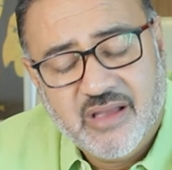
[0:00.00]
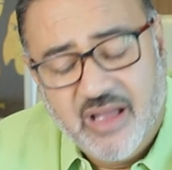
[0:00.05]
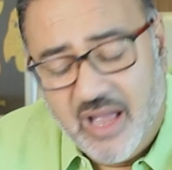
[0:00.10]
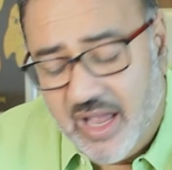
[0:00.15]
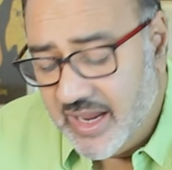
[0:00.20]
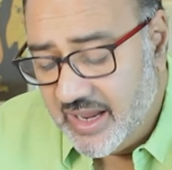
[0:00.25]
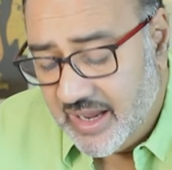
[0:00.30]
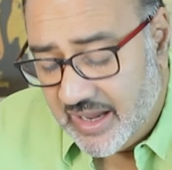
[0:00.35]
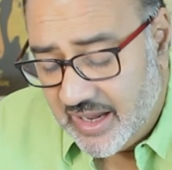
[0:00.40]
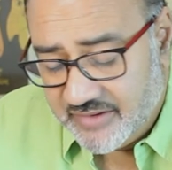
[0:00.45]

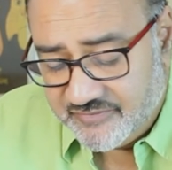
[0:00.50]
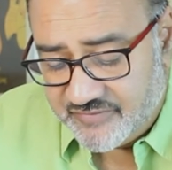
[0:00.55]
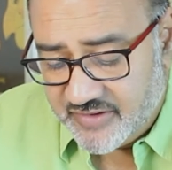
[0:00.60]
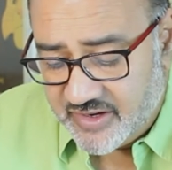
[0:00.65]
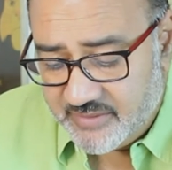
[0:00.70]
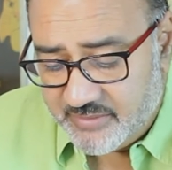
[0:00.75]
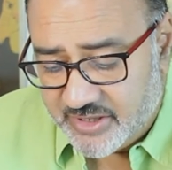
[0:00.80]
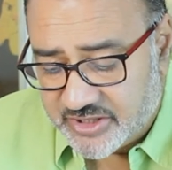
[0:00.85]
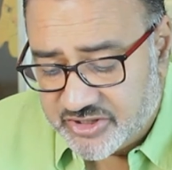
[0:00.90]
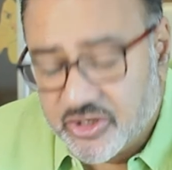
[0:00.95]
I
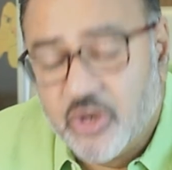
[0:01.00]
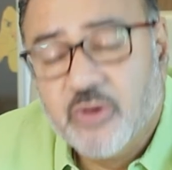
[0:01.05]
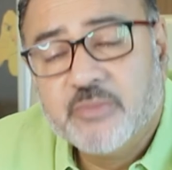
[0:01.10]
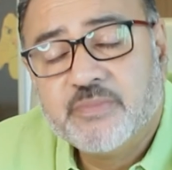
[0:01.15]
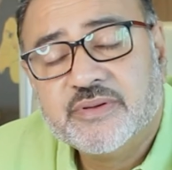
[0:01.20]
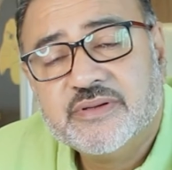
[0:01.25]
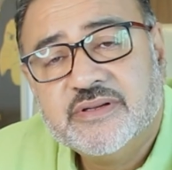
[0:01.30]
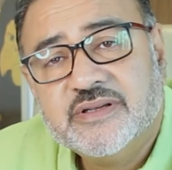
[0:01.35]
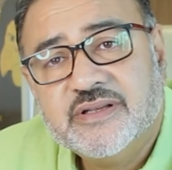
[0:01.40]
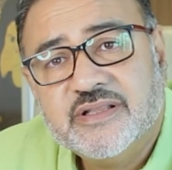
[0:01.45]
very much
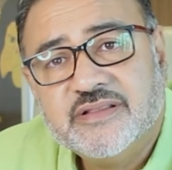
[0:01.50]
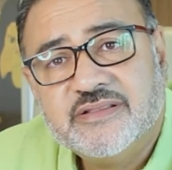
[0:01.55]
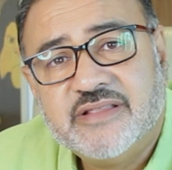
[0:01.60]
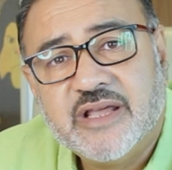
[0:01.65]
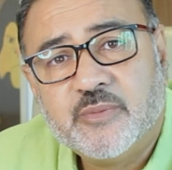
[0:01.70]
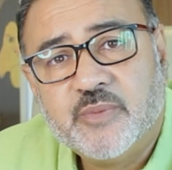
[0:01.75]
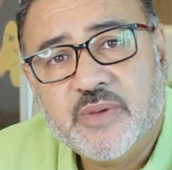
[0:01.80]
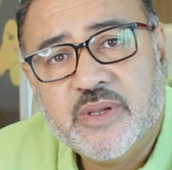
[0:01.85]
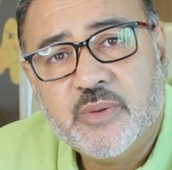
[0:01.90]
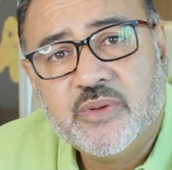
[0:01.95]
hope
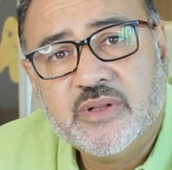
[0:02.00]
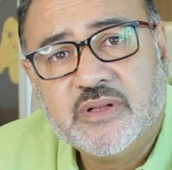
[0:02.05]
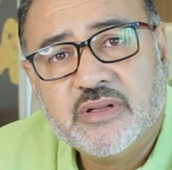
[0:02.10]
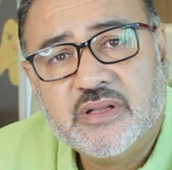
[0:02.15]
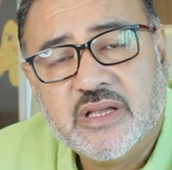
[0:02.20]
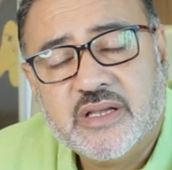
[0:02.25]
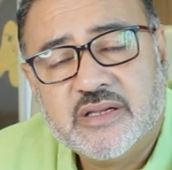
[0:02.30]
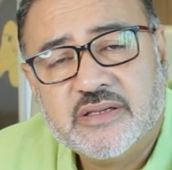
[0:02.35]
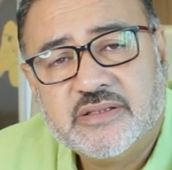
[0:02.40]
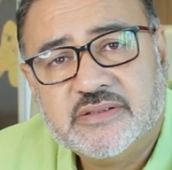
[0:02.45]
that we
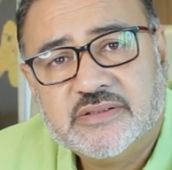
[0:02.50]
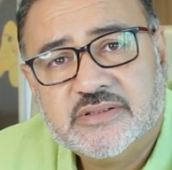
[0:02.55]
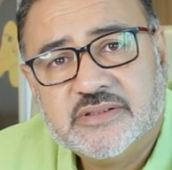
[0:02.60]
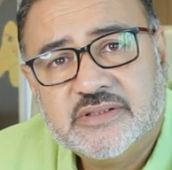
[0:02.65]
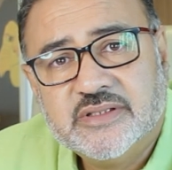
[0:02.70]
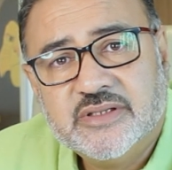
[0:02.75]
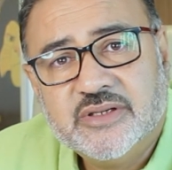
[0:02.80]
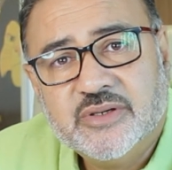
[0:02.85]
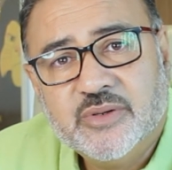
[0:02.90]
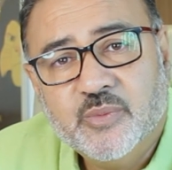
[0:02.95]

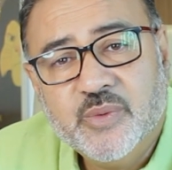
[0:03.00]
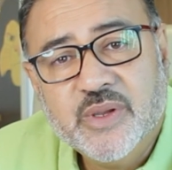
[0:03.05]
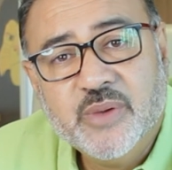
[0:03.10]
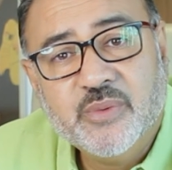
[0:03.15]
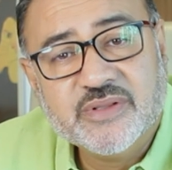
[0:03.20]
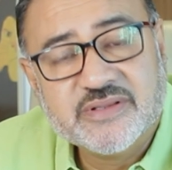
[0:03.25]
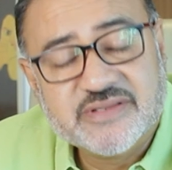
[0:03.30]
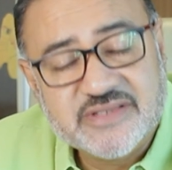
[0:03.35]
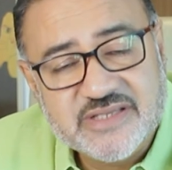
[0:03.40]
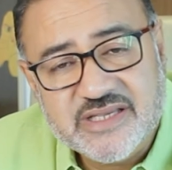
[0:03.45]

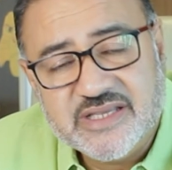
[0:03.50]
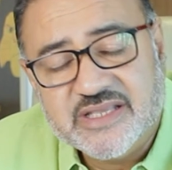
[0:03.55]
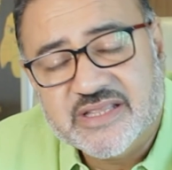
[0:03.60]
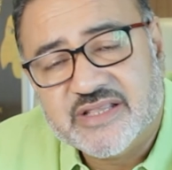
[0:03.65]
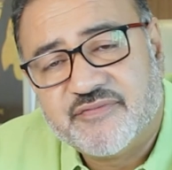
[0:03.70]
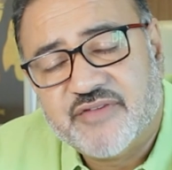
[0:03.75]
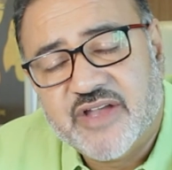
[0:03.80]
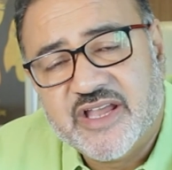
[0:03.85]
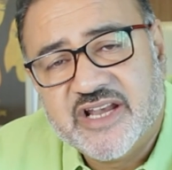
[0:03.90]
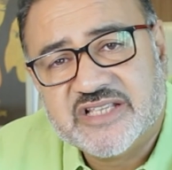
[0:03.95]
will see
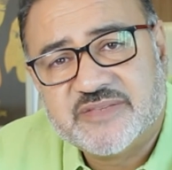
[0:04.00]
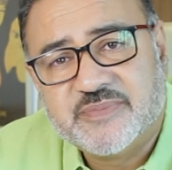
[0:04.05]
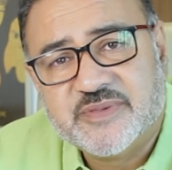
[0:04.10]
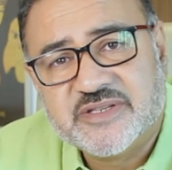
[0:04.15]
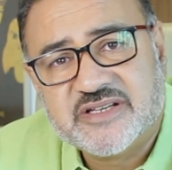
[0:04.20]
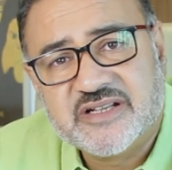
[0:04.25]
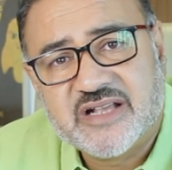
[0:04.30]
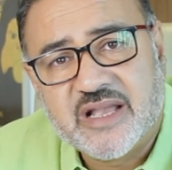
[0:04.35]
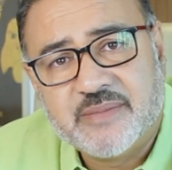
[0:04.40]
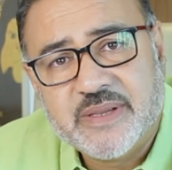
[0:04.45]
the finance
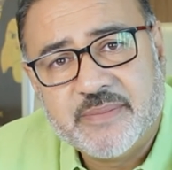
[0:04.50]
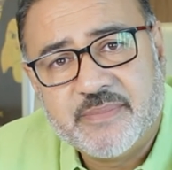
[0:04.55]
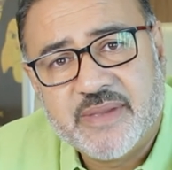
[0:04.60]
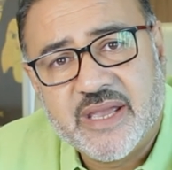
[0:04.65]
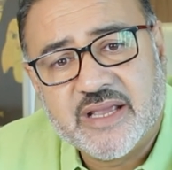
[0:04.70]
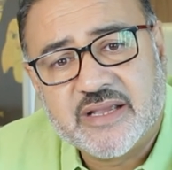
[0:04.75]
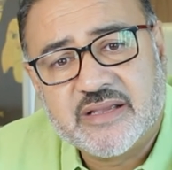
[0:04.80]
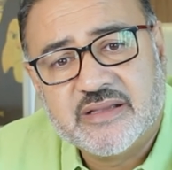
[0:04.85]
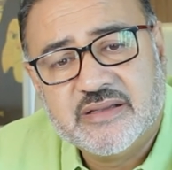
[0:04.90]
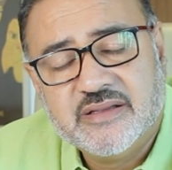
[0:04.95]
minister coming
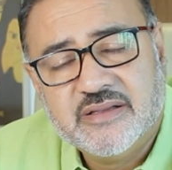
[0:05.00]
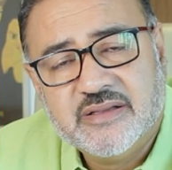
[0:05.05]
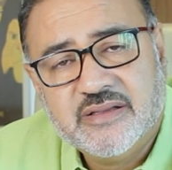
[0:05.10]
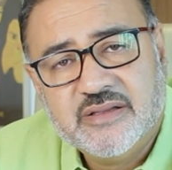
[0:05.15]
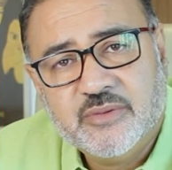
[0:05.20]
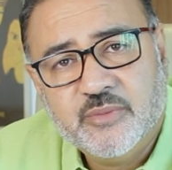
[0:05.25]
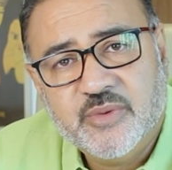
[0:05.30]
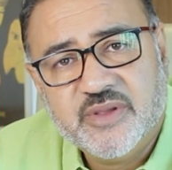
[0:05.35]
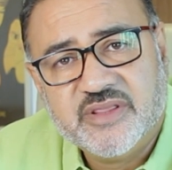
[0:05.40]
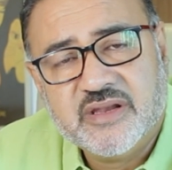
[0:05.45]
back
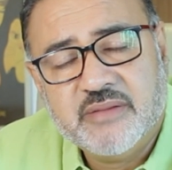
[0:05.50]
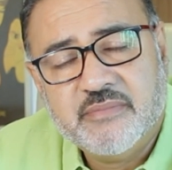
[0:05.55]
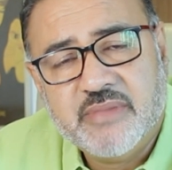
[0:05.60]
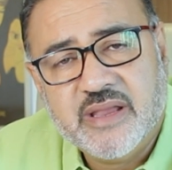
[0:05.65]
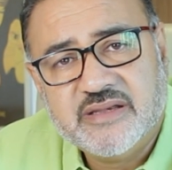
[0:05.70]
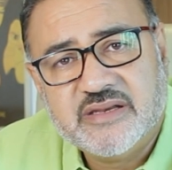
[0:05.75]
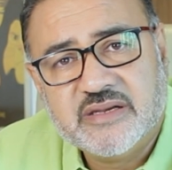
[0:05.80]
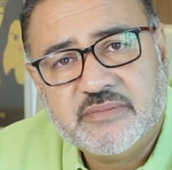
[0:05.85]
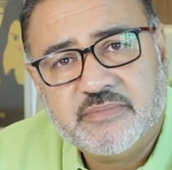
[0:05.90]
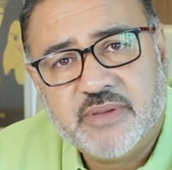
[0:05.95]
with an
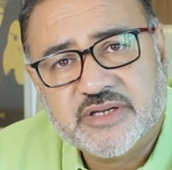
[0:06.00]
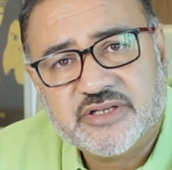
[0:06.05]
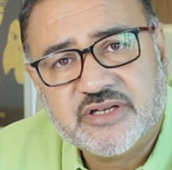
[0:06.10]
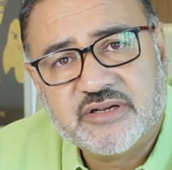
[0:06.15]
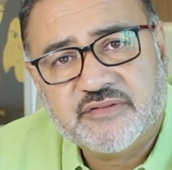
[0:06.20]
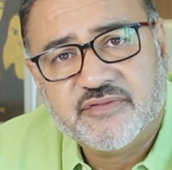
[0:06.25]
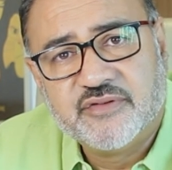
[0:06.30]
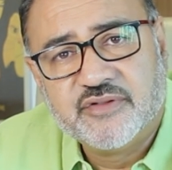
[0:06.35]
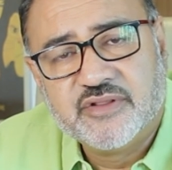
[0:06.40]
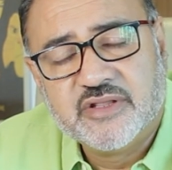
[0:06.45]
amended
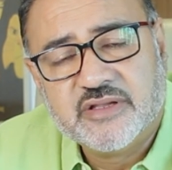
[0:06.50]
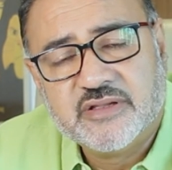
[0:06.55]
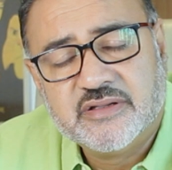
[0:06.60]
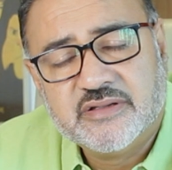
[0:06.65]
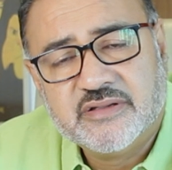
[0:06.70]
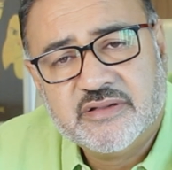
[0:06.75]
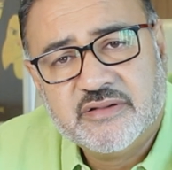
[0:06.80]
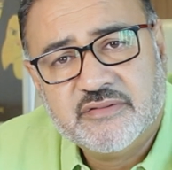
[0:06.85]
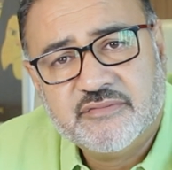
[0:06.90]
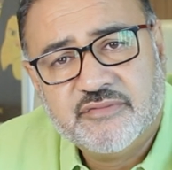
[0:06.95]
budget for
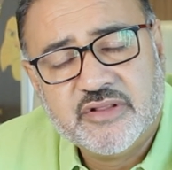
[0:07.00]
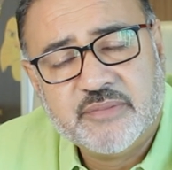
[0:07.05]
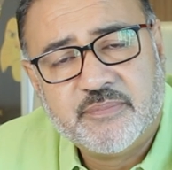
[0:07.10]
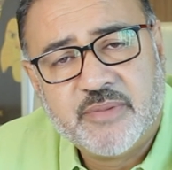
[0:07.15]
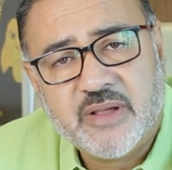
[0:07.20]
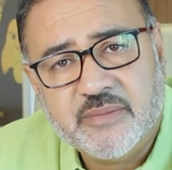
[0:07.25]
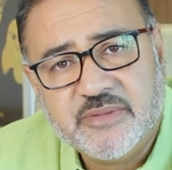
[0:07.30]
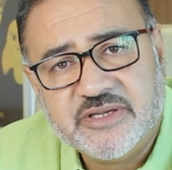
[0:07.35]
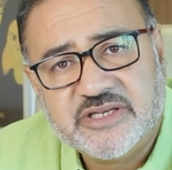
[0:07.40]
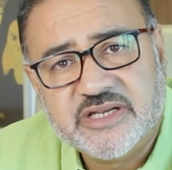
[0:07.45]
the
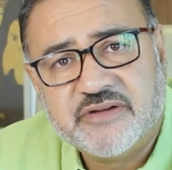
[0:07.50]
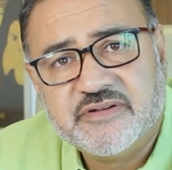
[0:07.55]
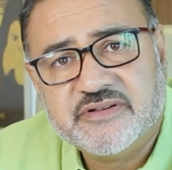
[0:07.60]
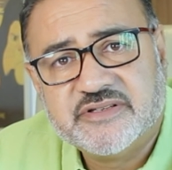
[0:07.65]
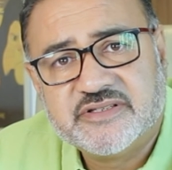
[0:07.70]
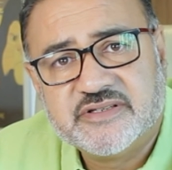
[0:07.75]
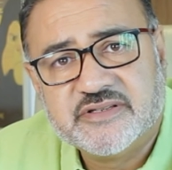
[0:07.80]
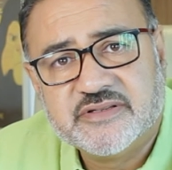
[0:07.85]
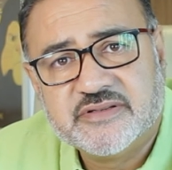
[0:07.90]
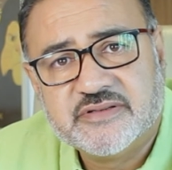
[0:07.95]

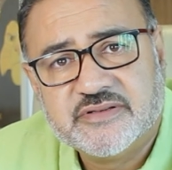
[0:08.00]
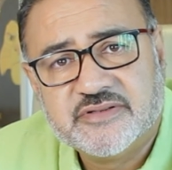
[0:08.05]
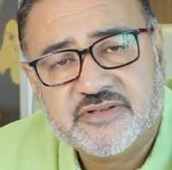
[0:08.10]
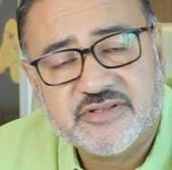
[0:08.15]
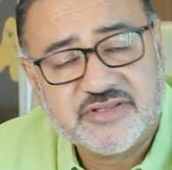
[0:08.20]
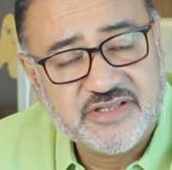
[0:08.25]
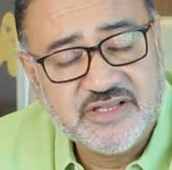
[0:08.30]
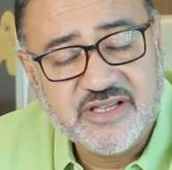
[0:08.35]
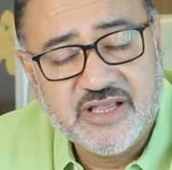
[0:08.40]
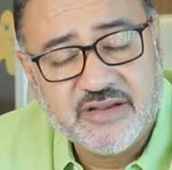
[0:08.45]
parliamentarians to
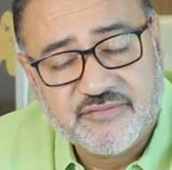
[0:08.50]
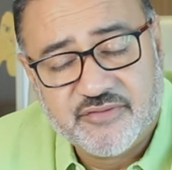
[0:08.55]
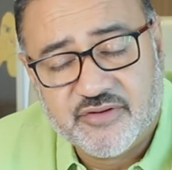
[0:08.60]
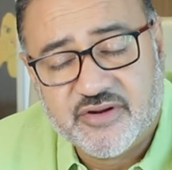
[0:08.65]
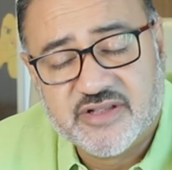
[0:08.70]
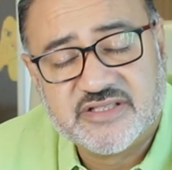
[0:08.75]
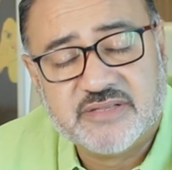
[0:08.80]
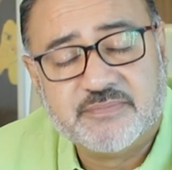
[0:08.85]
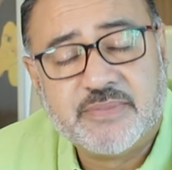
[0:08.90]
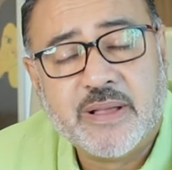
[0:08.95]
see, and for
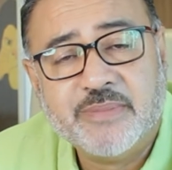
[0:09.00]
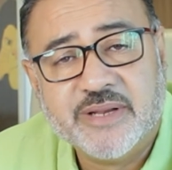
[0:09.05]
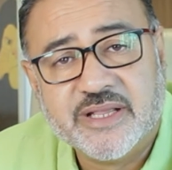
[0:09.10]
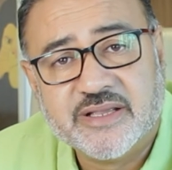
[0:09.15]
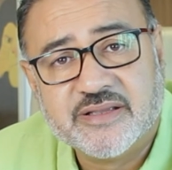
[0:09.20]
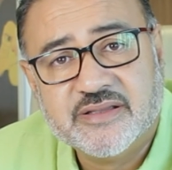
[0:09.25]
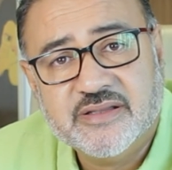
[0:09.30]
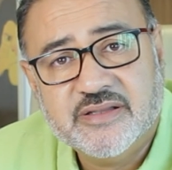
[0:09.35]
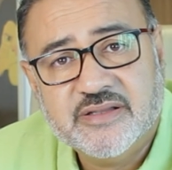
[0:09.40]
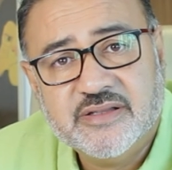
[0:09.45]
us, the
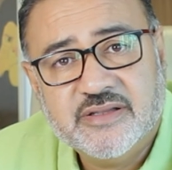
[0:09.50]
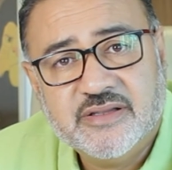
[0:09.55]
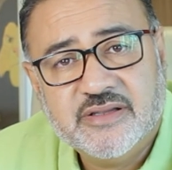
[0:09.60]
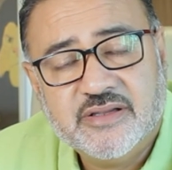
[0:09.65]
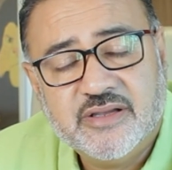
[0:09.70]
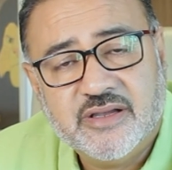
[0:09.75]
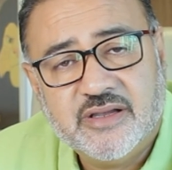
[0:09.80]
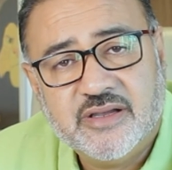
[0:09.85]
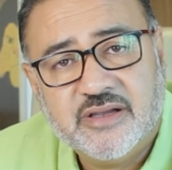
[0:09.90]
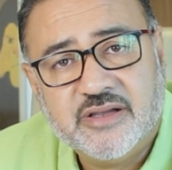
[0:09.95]
public,
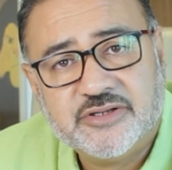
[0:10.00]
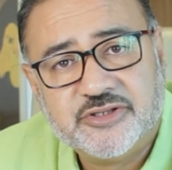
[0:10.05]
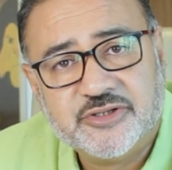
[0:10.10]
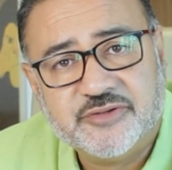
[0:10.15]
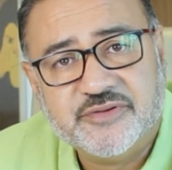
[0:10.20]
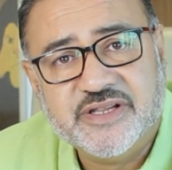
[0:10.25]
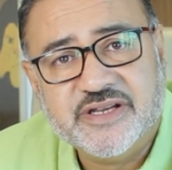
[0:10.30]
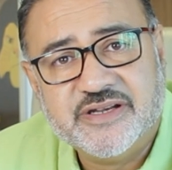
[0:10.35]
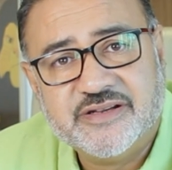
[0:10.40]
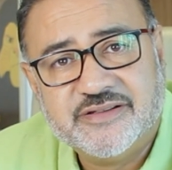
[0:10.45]
to
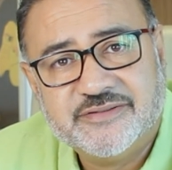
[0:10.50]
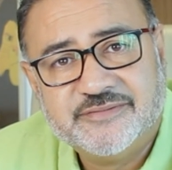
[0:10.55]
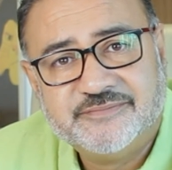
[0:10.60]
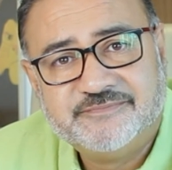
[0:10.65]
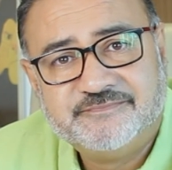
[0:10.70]
read.